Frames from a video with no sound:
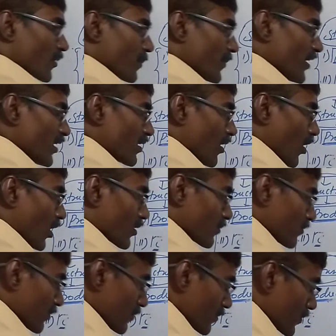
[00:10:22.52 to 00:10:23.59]
meat, or
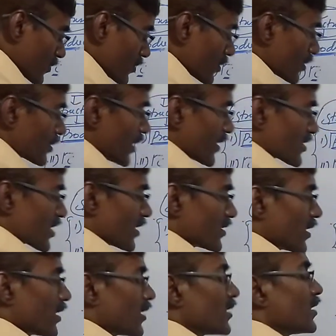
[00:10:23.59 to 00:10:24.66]
that's
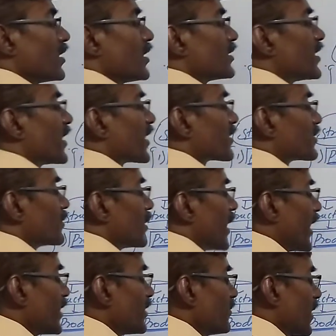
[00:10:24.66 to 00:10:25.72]
they are the
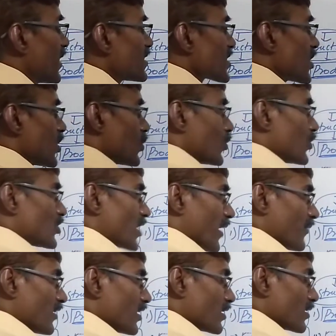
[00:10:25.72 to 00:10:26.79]
animals which
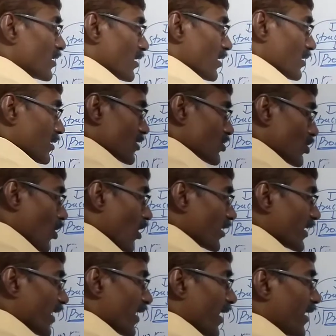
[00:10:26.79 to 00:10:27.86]
having the strong
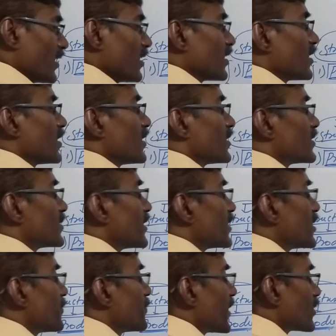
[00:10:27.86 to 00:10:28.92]
canine. They
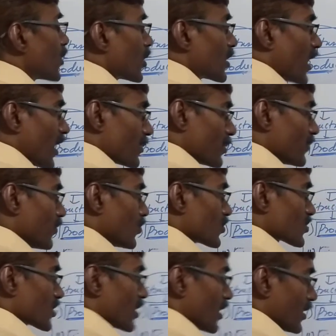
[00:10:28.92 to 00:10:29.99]
depend on herbivores.
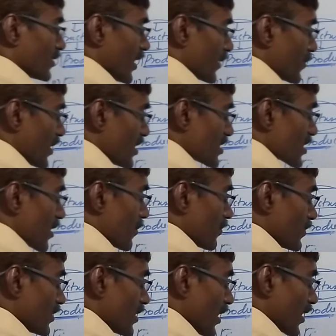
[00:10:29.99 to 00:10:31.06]
That means
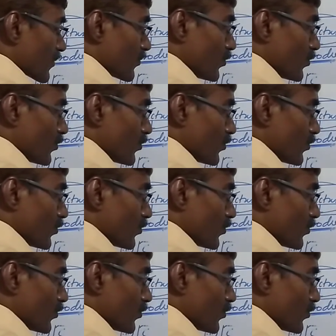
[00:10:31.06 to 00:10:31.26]
they are